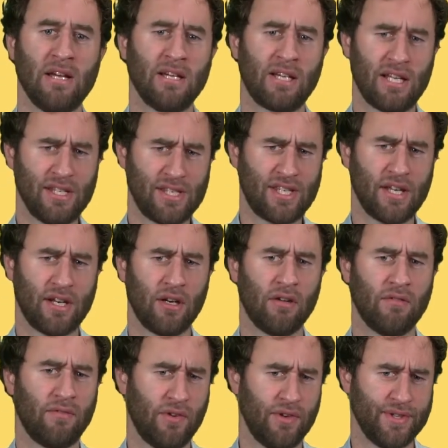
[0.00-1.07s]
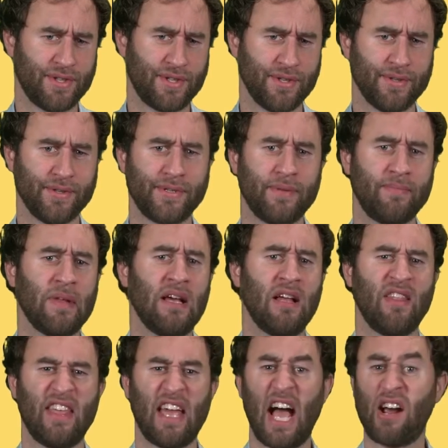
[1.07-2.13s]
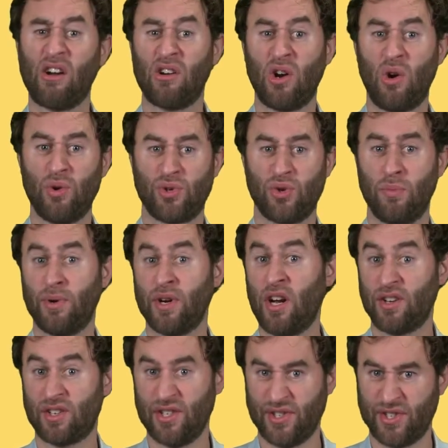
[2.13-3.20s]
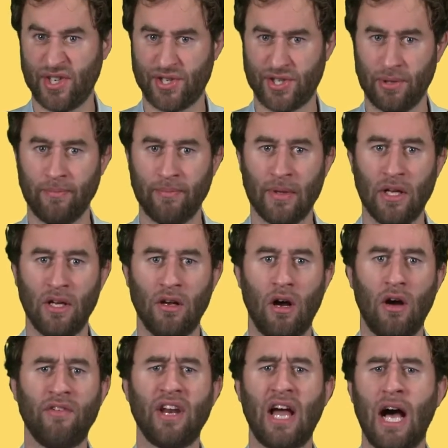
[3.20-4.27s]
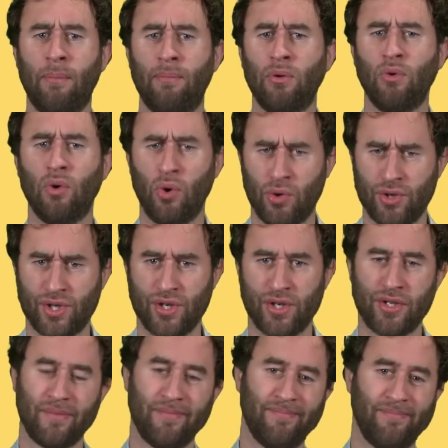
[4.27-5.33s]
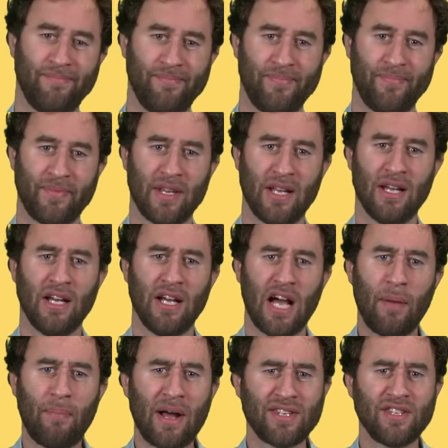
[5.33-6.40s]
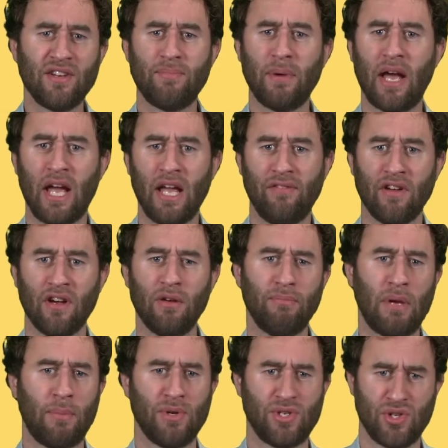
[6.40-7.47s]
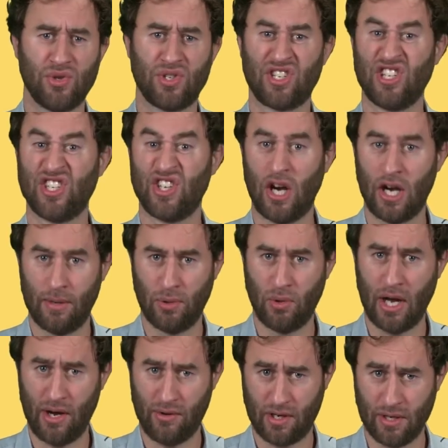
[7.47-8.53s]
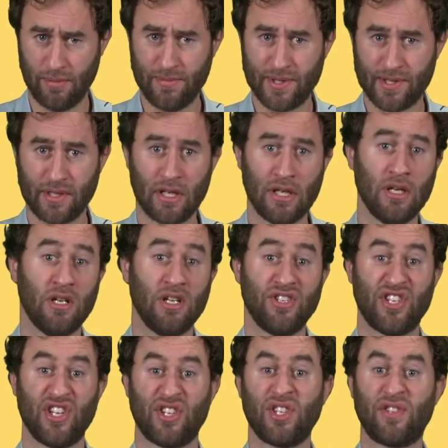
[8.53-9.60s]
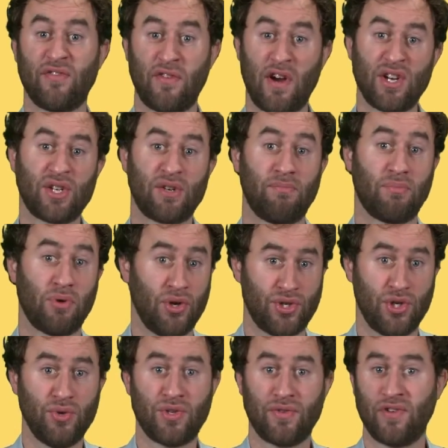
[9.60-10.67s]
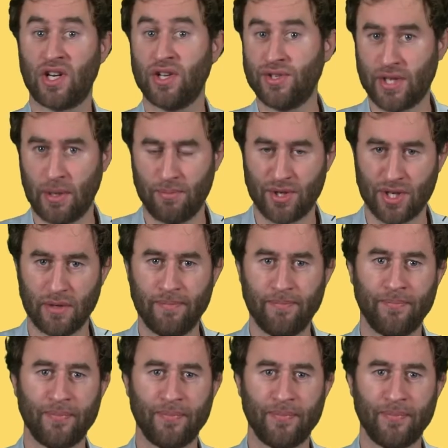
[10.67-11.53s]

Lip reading: Consider, for instance, the agricultural production system of an apple orchard. A pattern of behaviour may produce desirable outcomes, such as fresh produce for consumption,